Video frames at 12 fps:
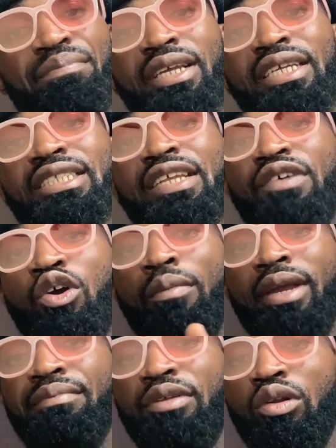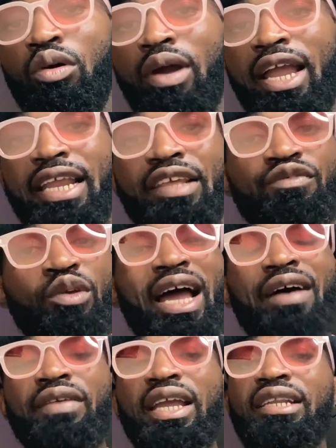please leave a comment below, and if you
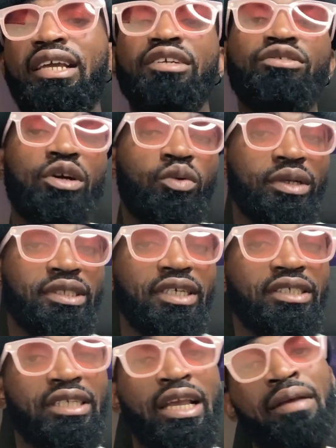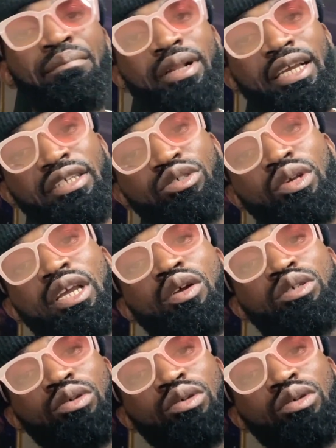have any extra questions, please, you can also